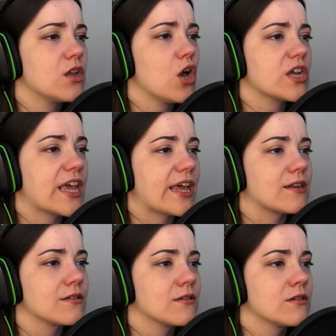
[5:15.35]
Lock
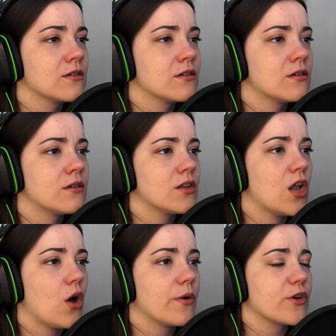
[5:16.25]
it.
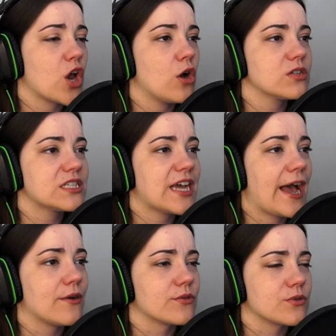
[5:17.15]
Oh, I've got to hold it
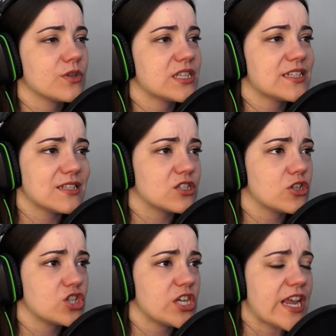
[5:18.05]
down. What well, this is
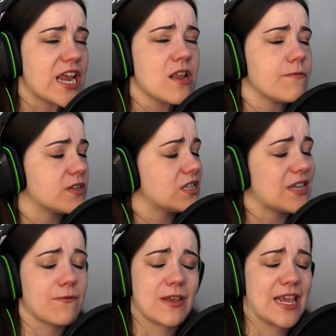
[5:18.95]
such
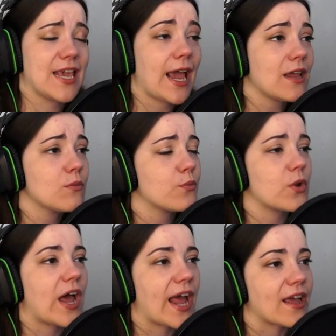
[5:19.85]
innovative
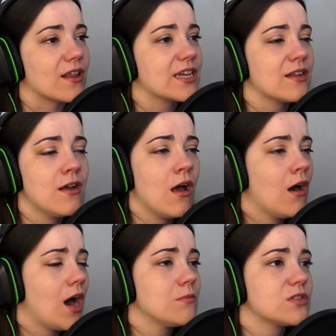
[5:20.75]
gameplay. Like
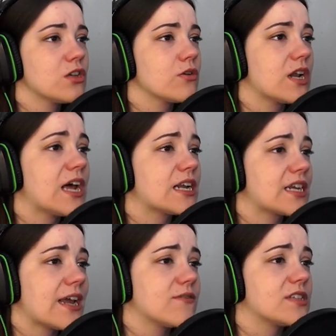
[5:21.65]
I'm so glad I
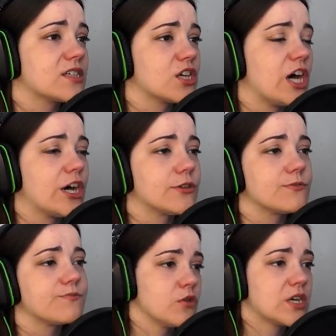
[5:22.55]
gave this a go.
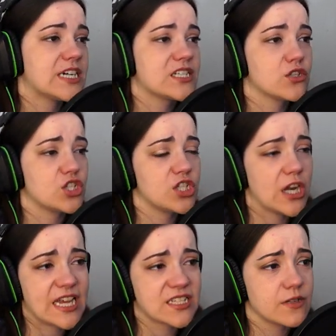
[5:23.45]
You guys got your
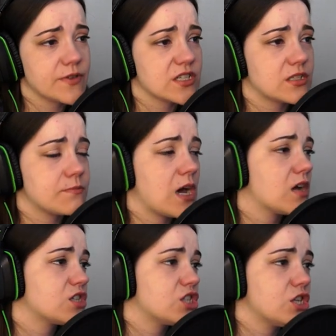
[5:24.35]
Last of Us
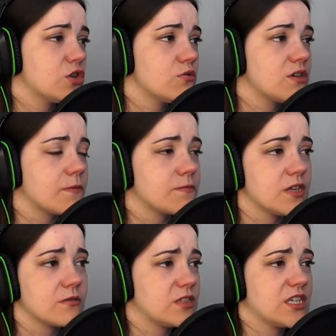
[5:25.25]
Part 2, your,
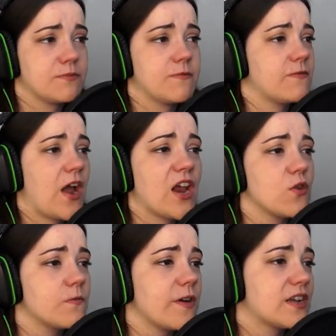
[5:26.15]
your, your
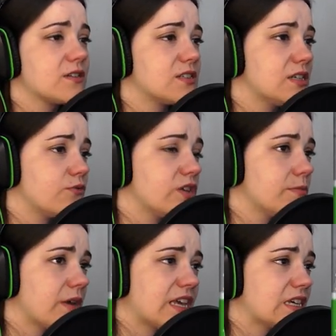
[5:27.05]
Final Fantasy
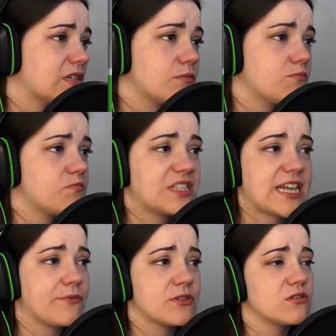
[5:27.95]
Remake,
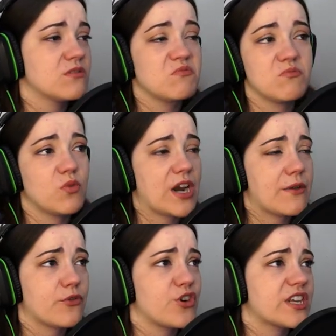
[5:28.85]
7,
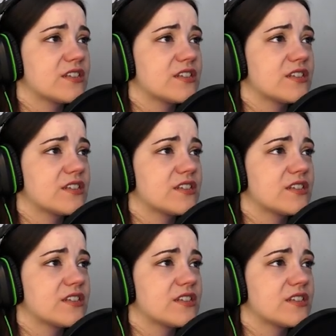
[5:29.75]
whatever it